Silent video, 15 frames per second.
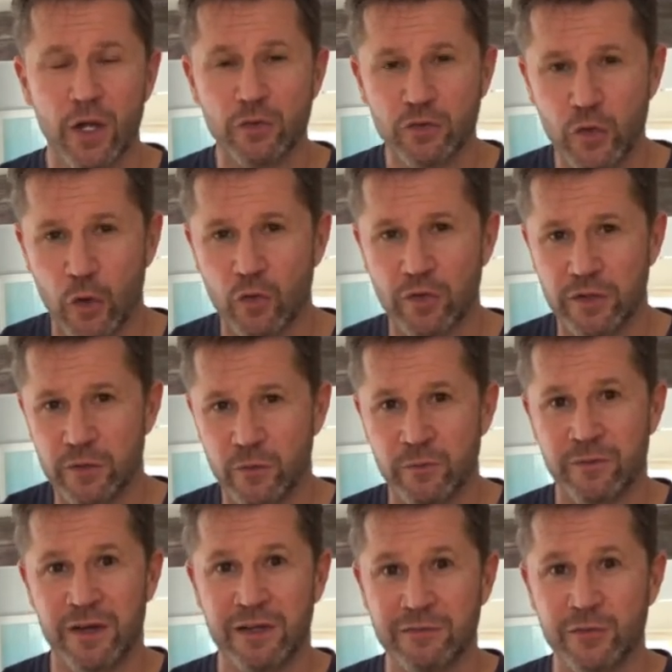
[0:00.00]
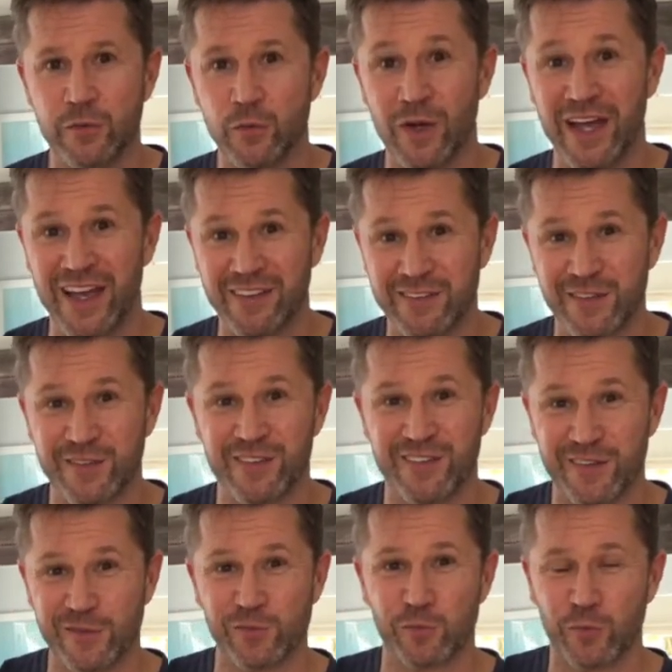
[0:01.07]
Don't you want to enter
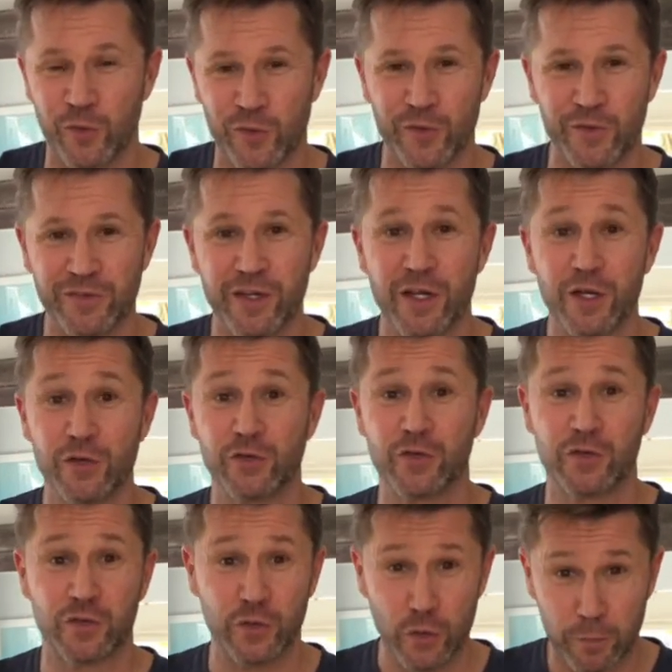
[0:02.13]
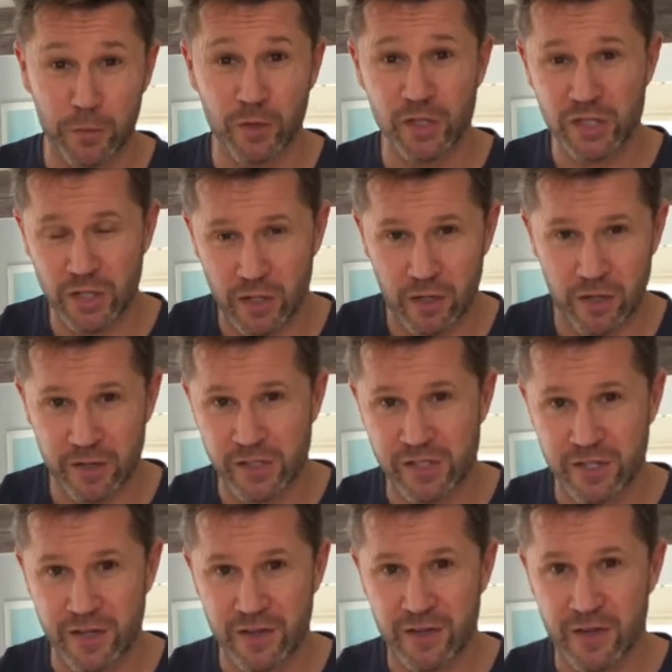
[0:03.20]
this world supercharged?
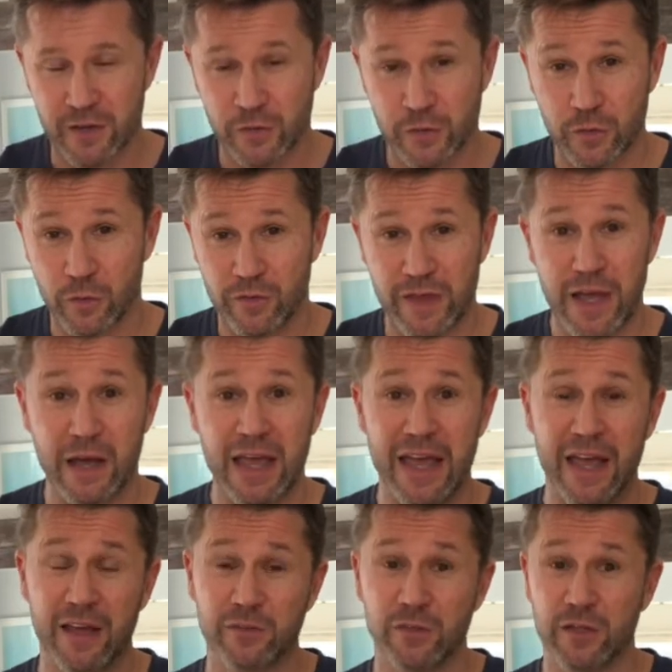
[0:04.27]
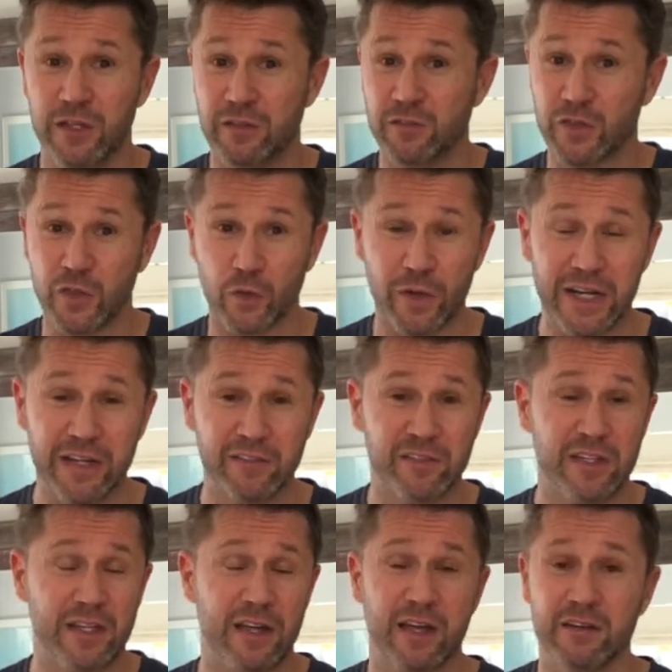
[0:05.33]
So that as it's
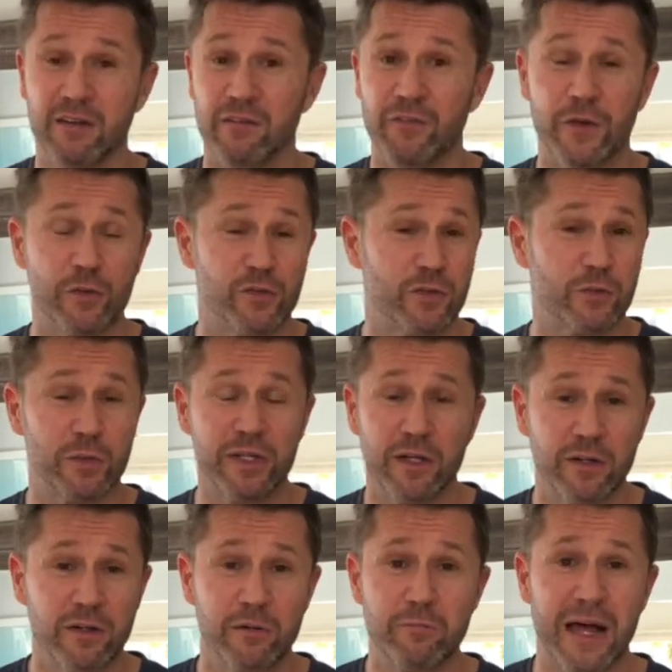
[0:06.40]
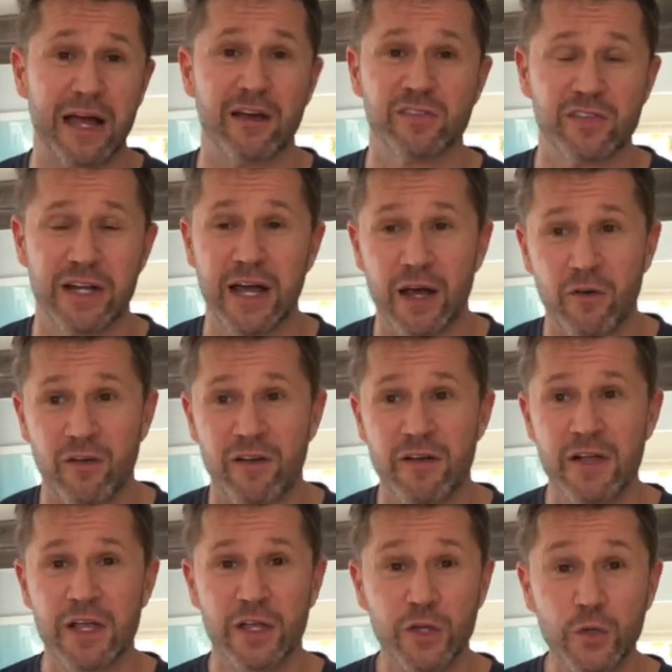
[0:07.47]
crazy and there's 300 miles an hour,
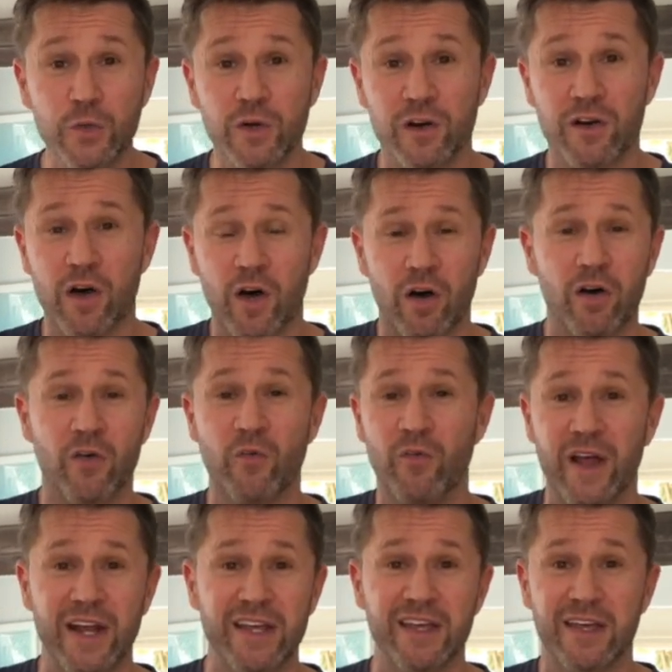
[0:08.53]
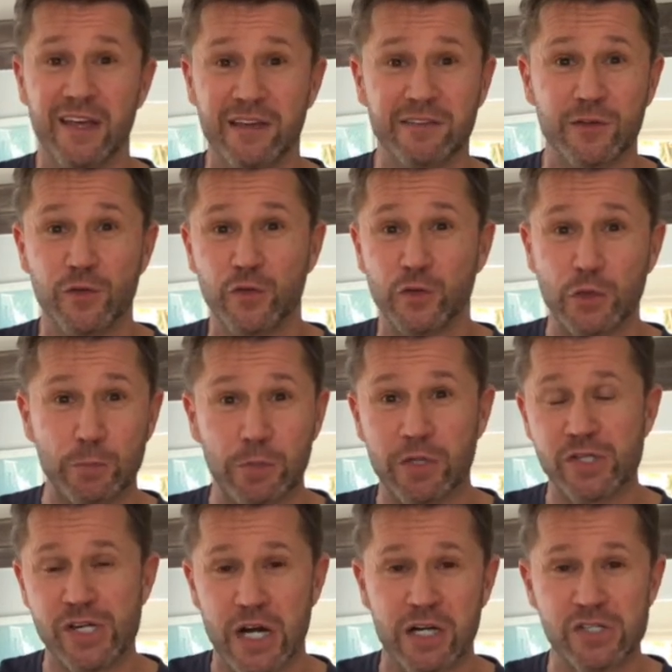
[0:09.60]
you are already hit the
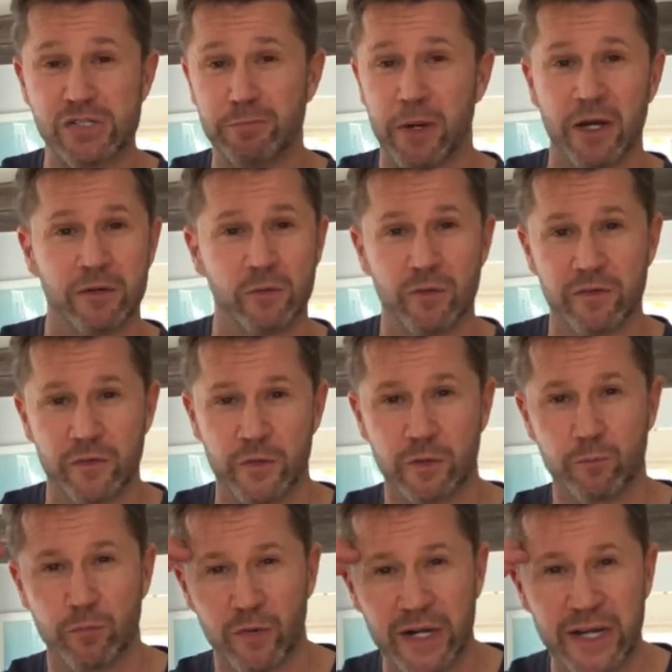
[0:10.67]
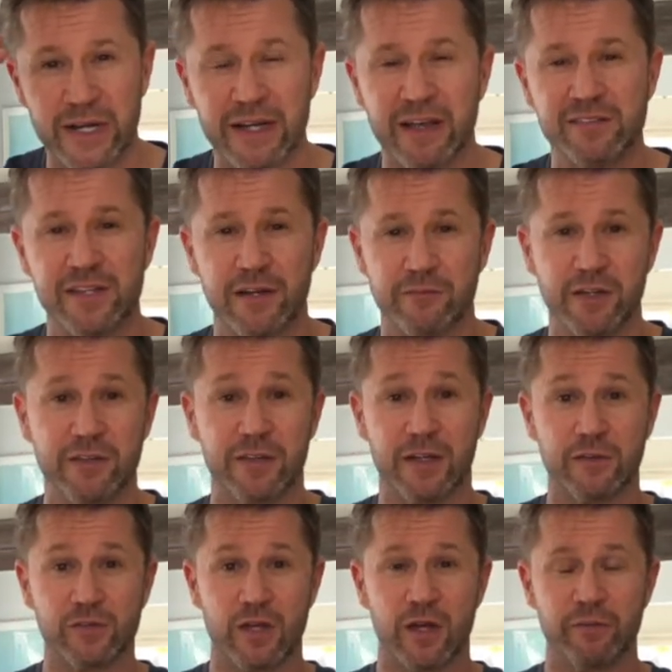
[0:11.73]
supercharged button with your brain as everything is
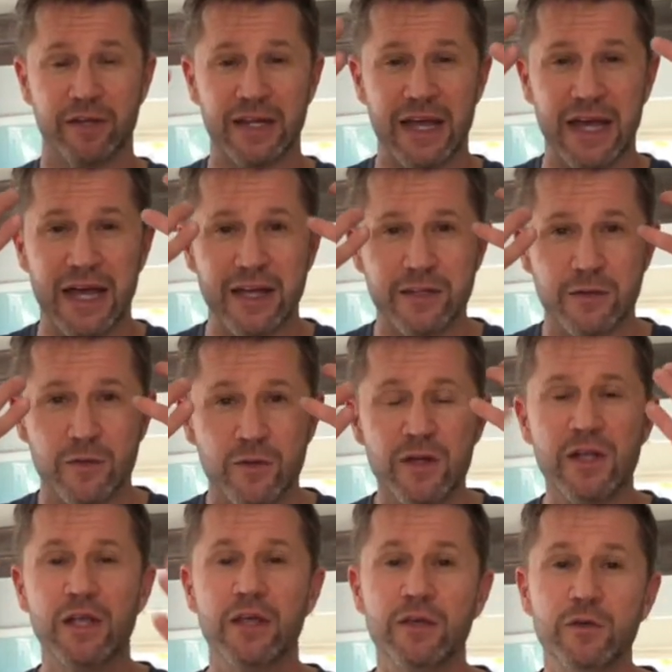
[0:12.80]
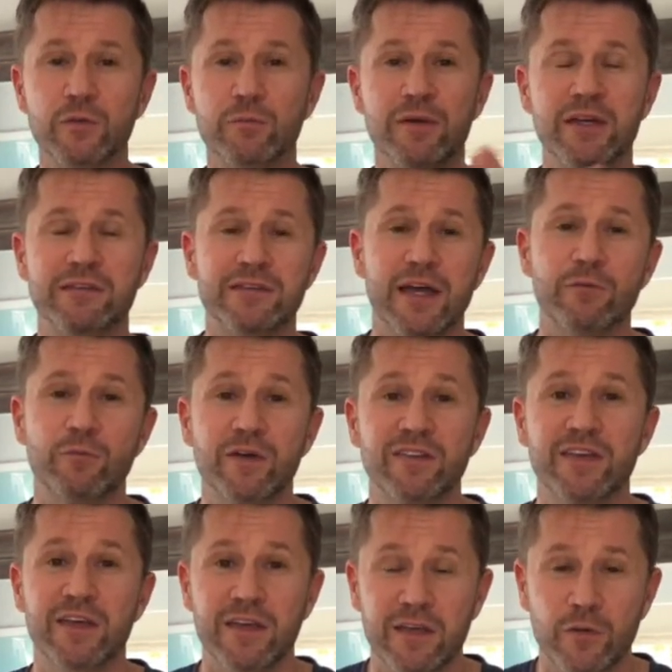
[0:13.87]
coming at you. You meet them with
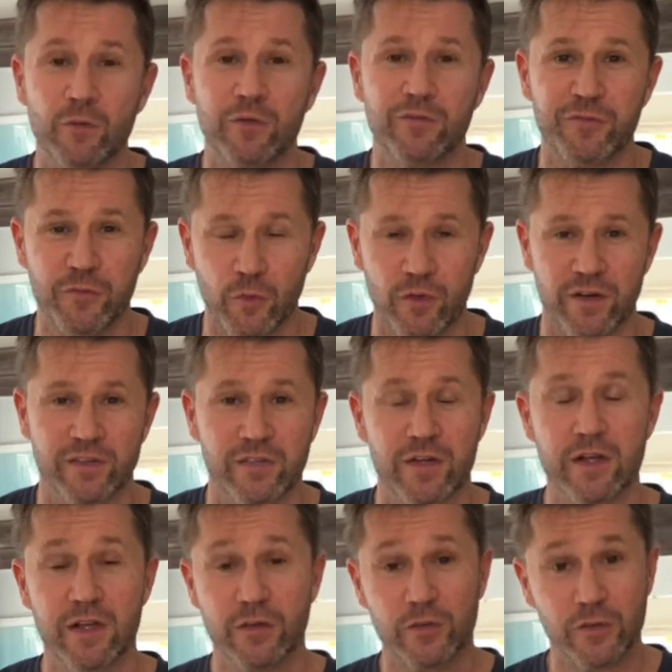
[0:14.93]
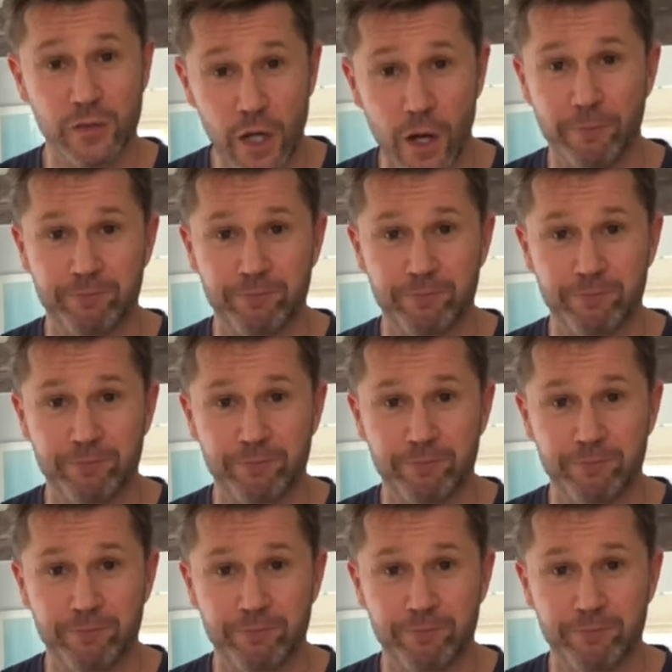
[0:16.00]
equal force. So